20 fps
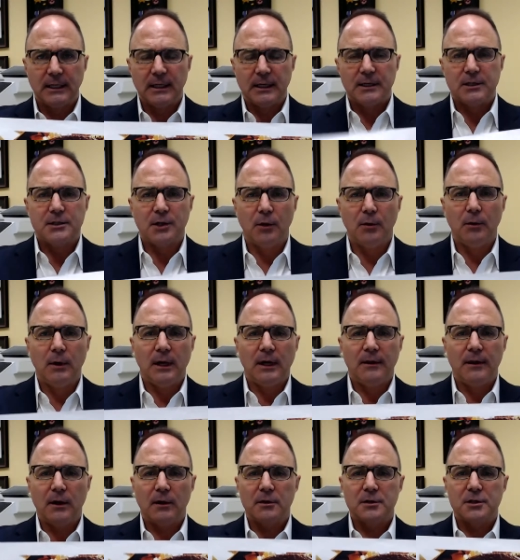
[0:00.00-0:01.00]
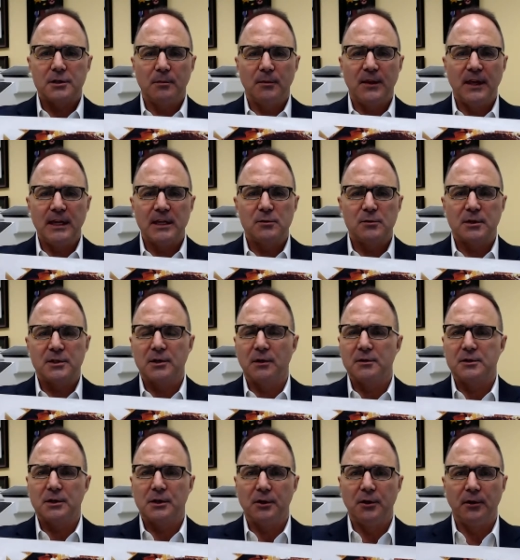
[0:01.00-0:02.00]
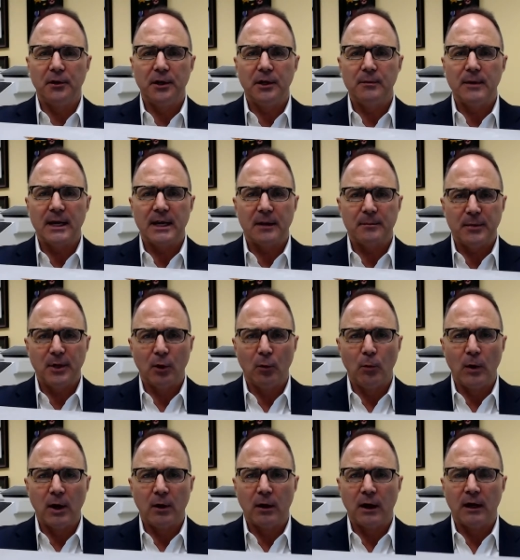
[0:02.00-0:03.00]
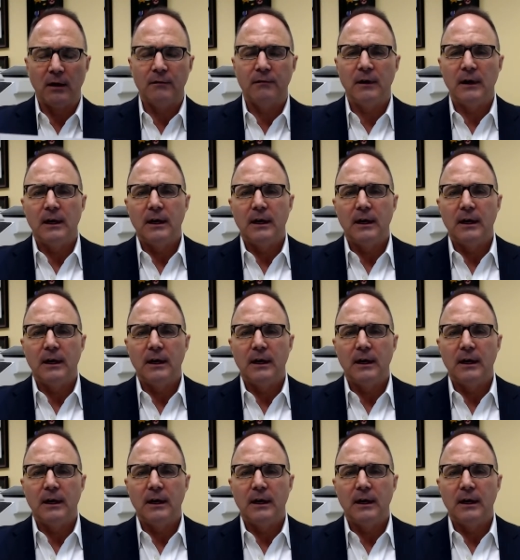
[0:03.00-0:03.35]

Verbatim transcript: So there are some things with Social Security you may not be aware of.